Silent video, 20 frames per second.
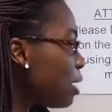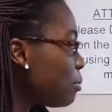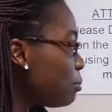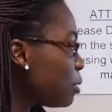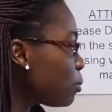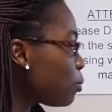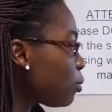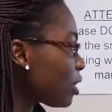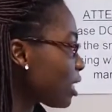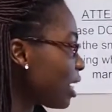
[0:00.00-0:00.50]

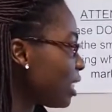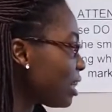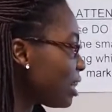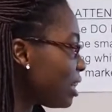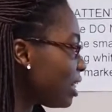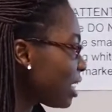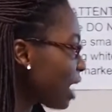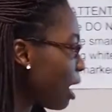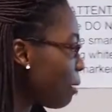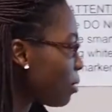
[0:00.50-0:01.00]
people can
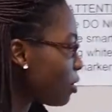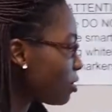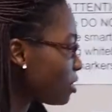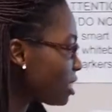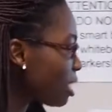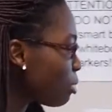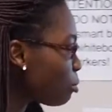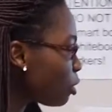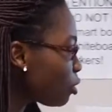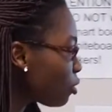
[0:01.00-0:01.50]
think about
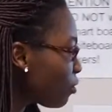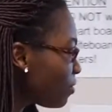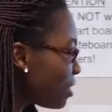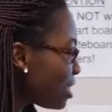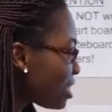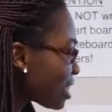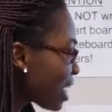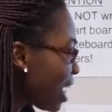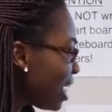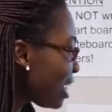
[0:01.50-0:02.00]
someone of
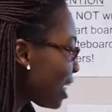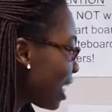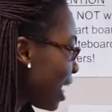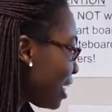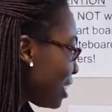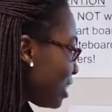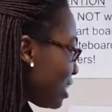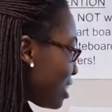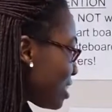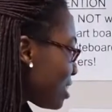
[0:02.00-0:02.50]
this kind
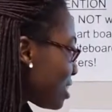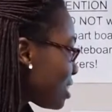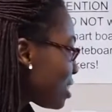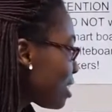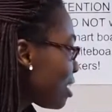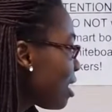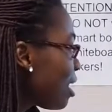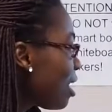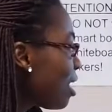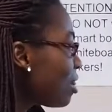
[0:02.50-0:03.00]
like this.
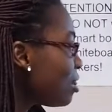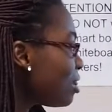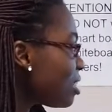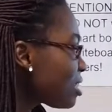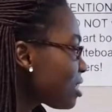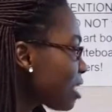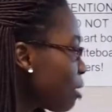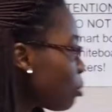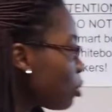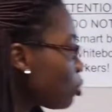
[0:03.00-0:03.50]

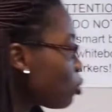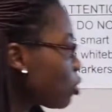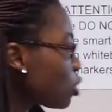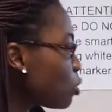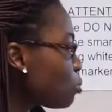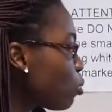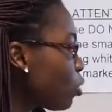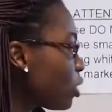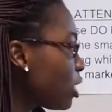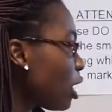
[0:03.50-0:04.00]
This someone
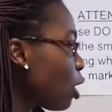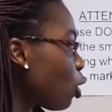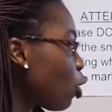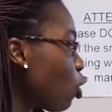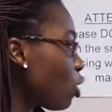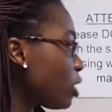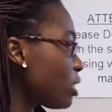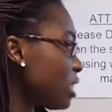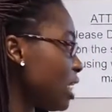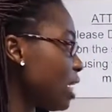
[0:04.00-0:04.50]
was born a
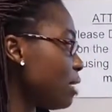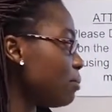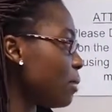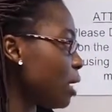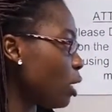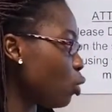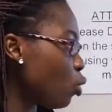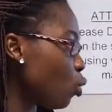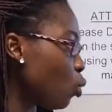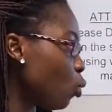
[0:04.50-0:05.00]
long time
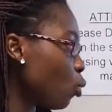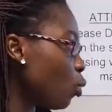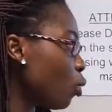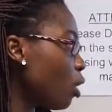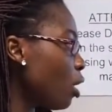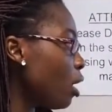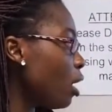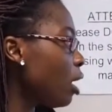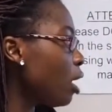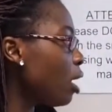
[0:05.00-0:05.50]
ago.
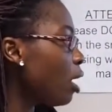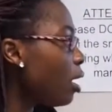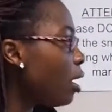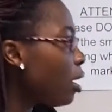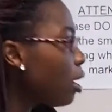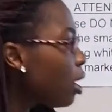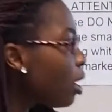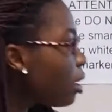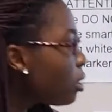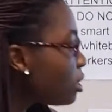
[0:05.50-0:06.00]

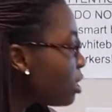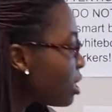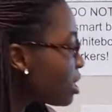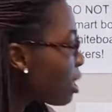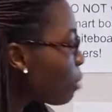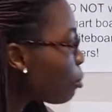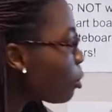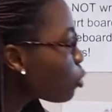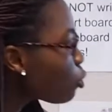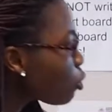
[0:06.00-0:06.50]
This
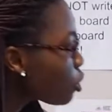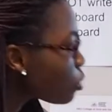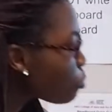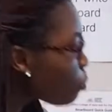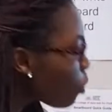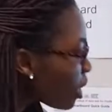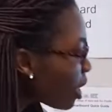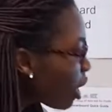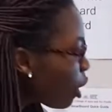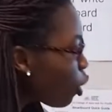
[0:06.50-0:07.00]
someone was
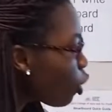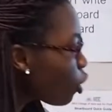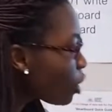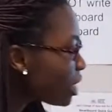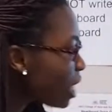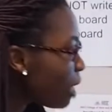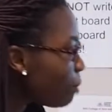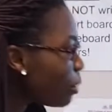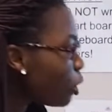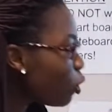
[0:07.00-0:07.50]
born a long
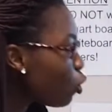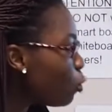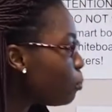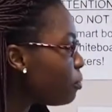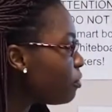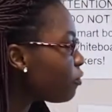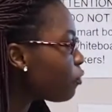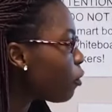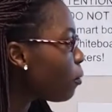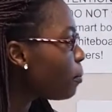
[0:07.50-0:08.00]
time ago
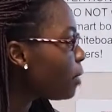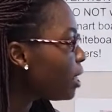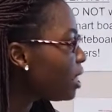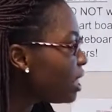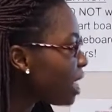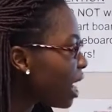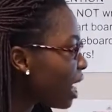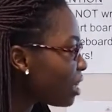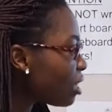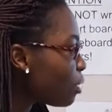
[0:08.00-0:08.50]
before
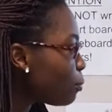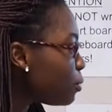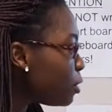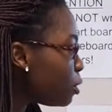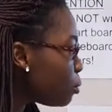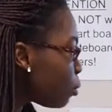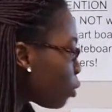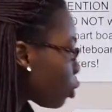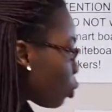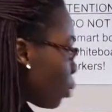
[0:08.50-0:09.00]
many other
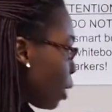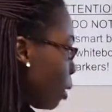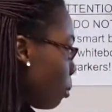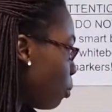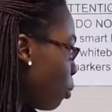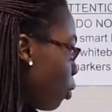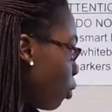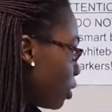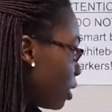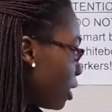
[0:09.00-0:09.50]
people were
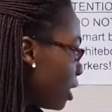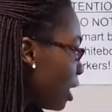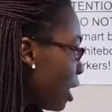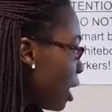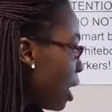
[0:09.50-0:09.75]
born.